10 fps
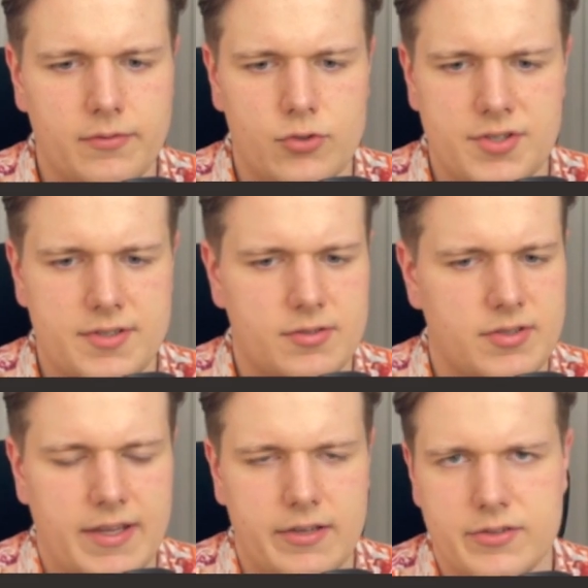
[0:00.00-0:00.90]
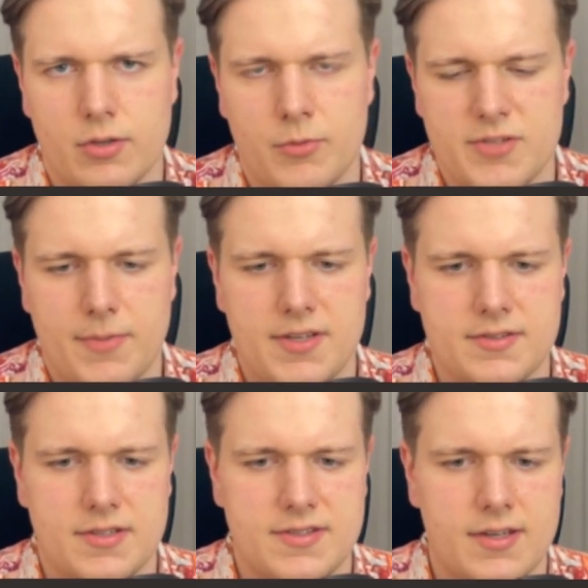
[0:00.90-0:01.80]
just taking some more space in
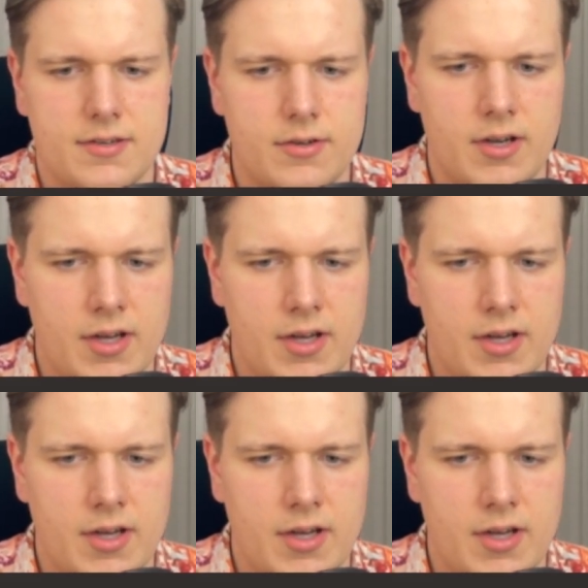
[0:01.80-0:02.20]
the center,